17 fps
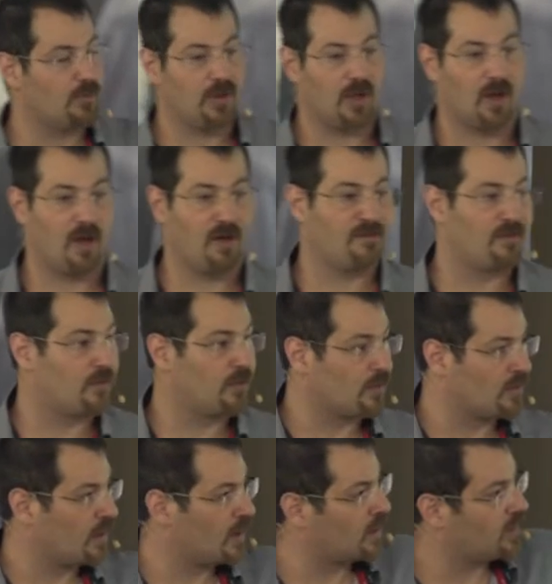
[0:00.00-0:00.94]
we have
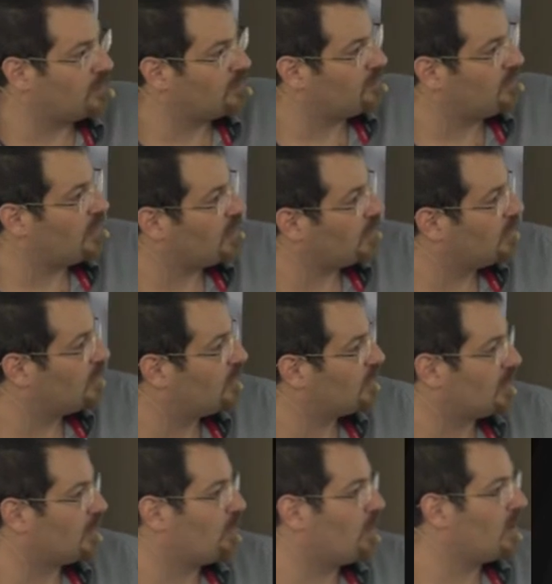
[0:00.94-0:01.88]
our negative
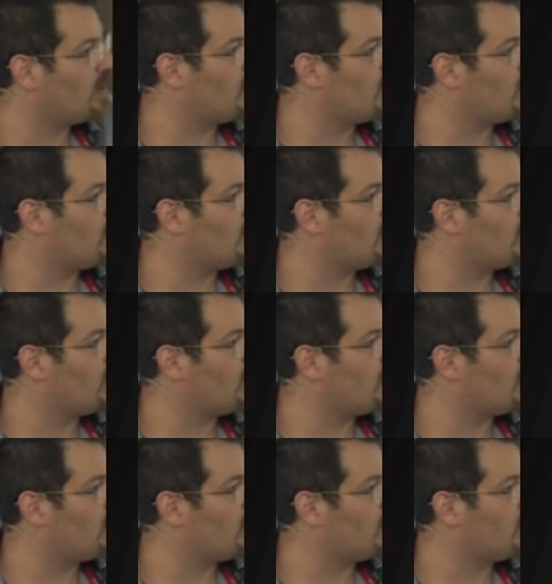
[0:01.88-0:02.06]
values on the one